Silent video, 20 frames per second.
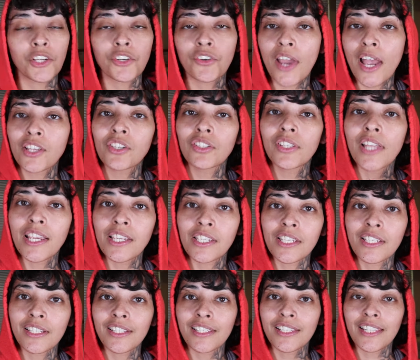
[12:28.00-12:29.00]

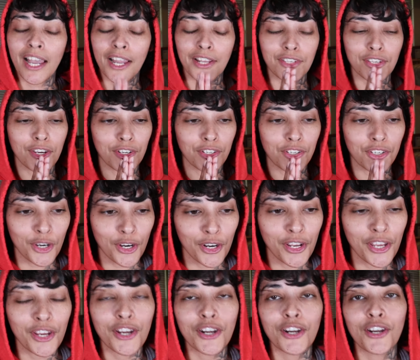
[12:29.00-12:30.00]
Congratulations on your
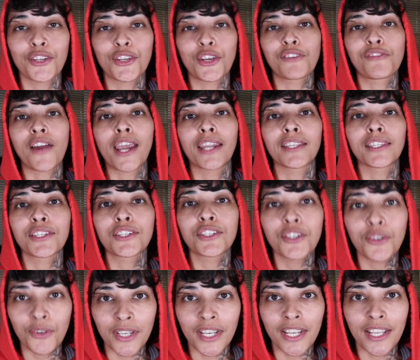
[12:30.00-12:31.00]
journey, girl. You're finally
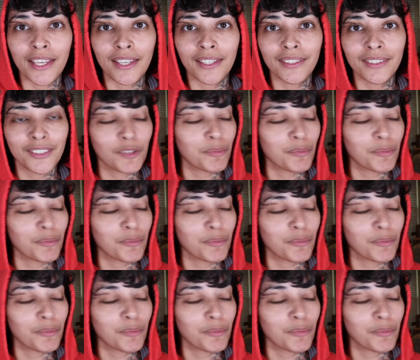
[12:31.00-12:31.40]
doing it.